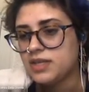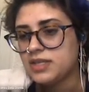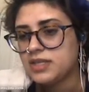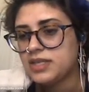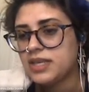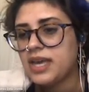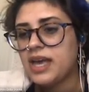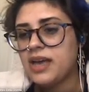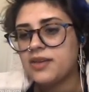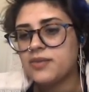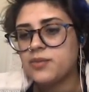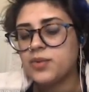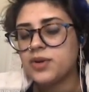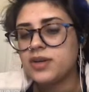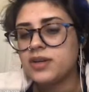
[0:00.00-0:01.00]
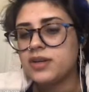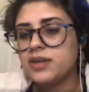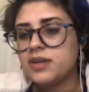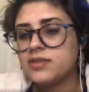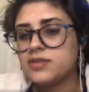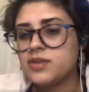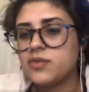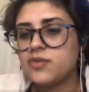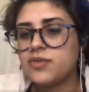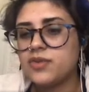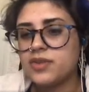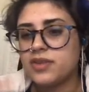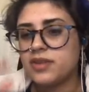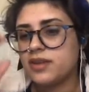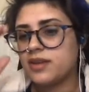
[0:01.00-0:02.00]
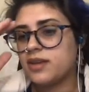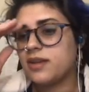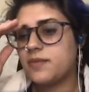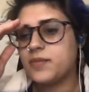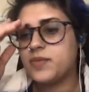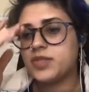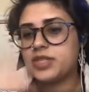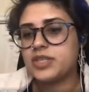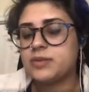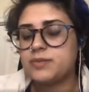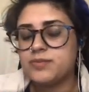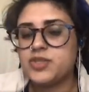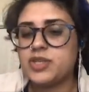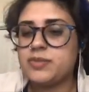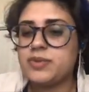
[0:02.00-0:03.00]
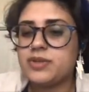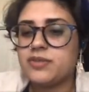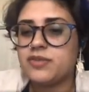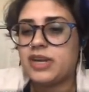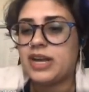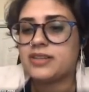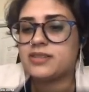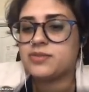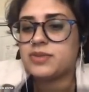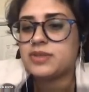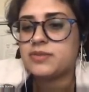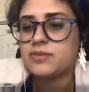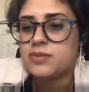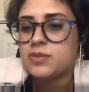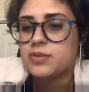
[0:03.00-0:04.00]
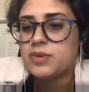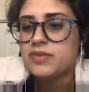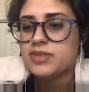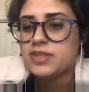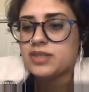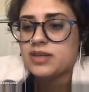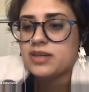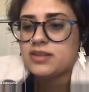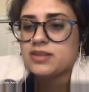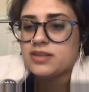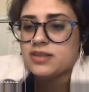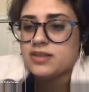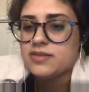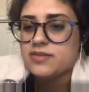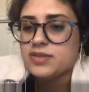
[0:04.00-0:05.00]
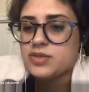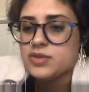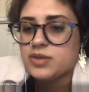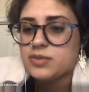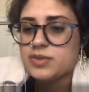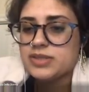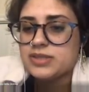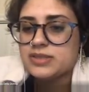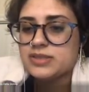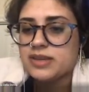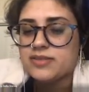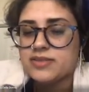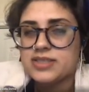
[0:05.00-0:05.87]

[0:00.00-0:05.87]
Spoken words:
Yeah, we're gonna. So for the JP Cooper asked, will we have to cut the inventory pieces out of